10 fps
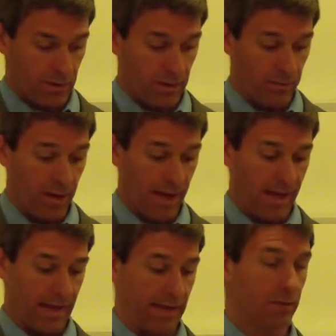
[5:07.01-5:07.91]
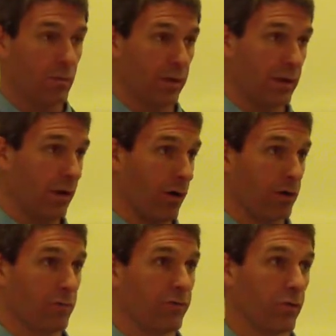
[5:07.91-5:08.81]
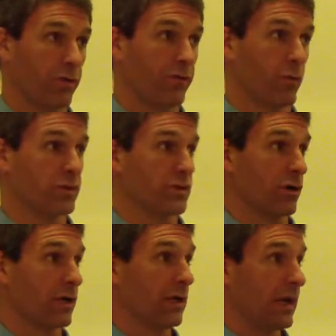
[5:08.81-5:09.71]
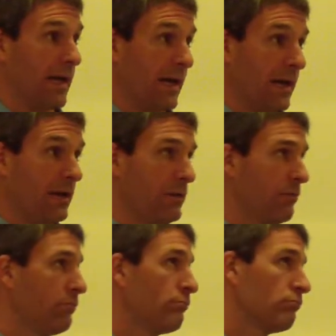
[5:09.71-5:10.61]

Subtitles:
In May, we argued before the Fourth Circuit, and